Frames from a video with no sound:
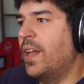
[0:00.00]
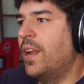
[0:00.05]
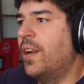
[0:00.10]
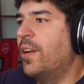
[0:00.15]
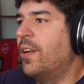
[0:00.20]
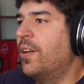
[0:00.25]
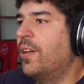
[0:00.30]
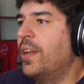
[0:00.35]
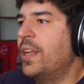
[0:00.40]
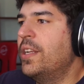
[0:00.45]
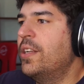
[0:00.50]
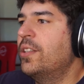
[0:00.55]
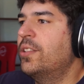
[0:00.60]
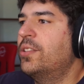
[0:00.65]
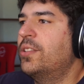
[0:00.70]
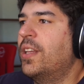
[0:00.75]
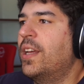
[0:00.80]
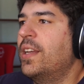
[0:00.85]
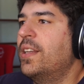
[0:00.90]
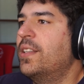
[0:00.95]
don't know. He just
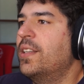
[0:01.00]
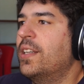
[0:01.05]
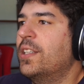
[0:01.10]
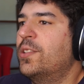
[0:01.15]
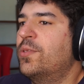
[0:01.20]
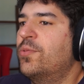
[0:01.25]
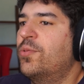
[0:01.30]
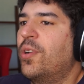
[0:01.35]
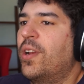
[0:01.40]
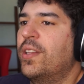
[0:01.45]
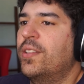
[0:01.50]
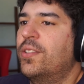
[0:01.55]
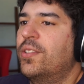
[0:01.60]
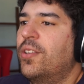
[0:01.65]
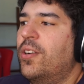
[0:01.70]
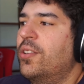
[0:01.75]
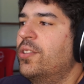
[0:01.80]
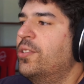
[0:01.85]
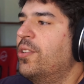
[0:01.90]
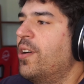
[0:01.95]
like
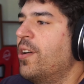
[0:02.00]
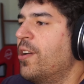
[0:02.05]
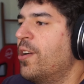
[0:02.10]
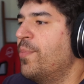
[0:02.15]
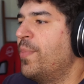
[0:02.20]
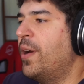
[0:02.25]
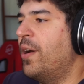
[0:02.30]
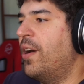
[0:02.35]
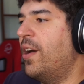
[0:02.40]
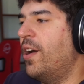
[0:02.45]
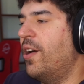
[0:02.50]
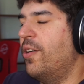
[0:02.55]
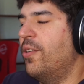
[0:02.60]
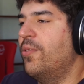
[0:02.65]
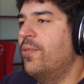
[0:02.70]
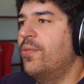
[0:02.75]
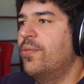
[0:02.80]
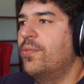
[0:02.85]
starts talking about how